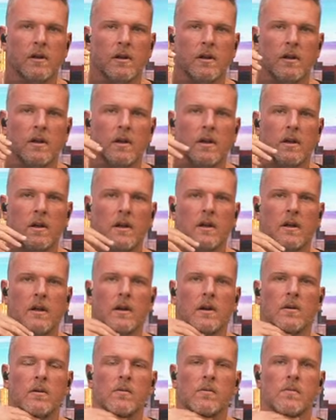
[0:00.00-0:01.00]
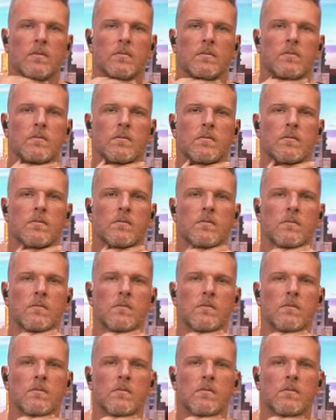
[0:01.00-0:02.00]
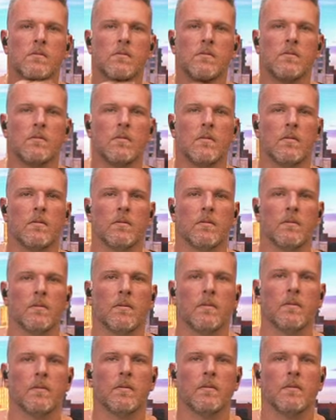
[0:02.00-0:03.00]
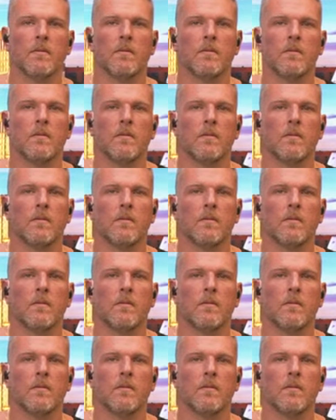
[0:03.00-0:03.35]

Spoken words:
(silent)